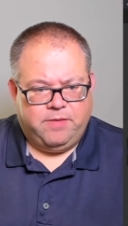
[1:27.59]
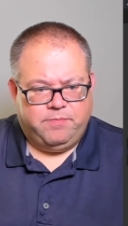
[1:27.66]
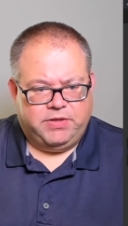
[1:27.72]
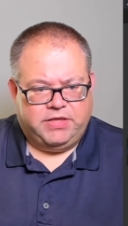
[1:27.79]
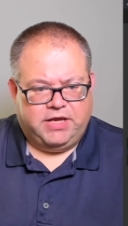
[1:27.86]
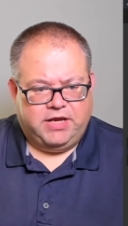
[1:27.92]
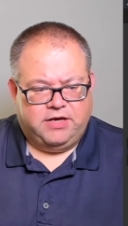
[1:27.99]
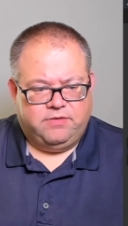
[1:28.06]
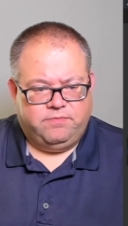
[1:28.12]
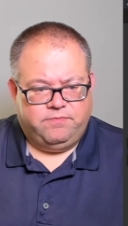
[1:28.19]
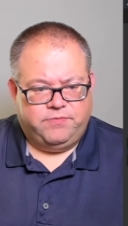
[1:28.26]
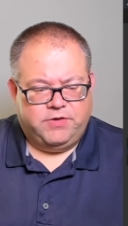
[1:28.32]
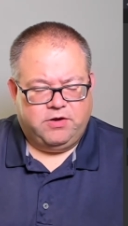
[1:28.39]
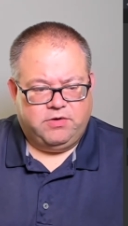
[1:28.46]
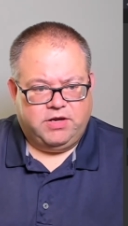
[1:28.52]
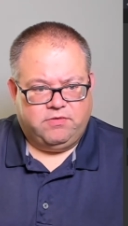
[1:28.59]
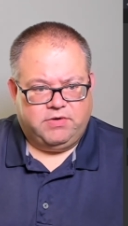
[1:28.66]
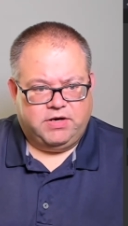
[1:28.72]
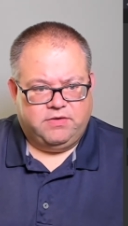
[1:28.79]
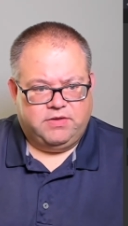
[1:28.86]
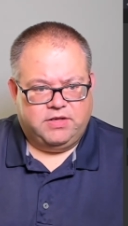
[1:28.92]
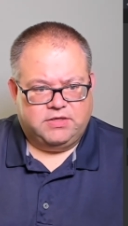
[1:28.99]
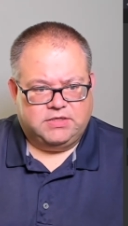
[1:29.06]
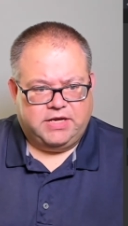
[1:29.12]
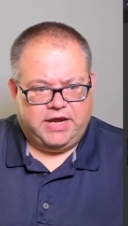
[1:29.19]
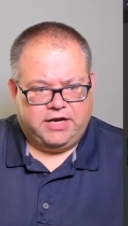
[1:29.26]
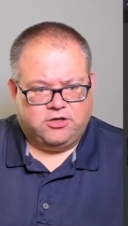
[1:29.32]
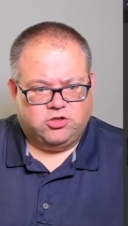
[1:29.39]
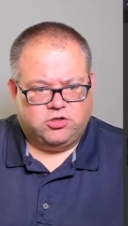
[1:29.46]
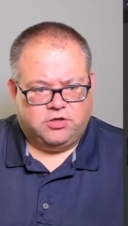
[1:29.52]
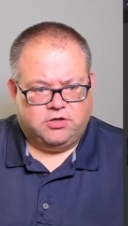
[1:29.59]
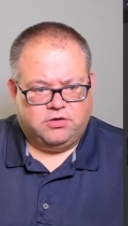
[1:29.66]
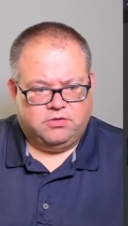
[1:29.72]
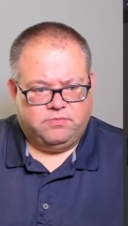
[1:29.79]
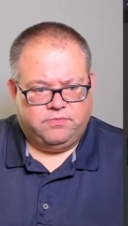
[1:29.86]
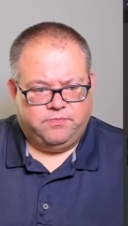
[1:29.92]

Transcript: but then get rid of this the extra